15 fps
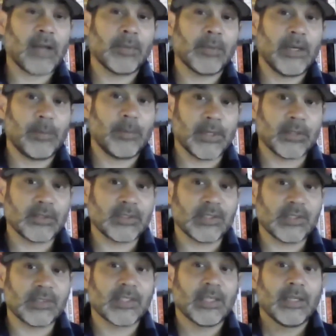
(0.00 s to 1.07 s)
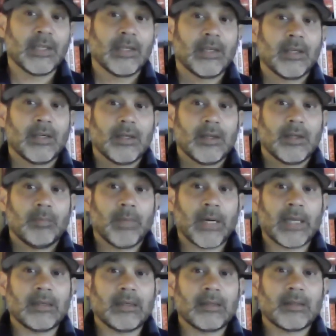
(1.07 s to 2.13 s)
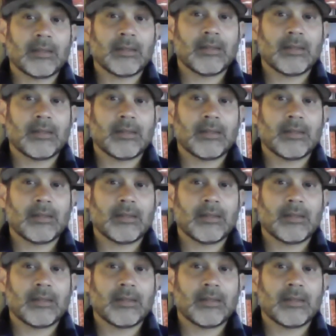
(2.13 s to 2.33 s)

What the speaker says: plate appearances, but